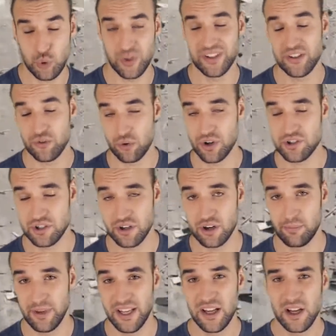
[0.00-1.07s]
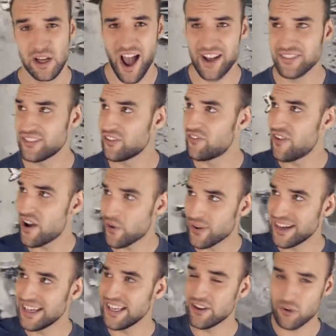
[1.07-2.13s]
unit in the Russian army. And the
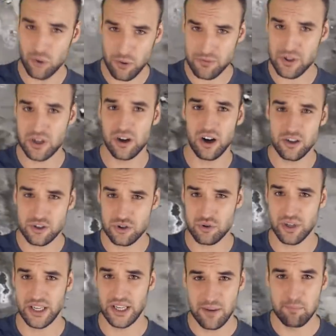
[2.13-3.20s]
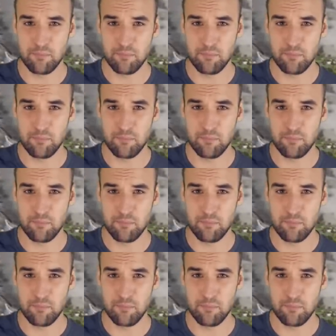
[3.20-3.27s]
very leader of the country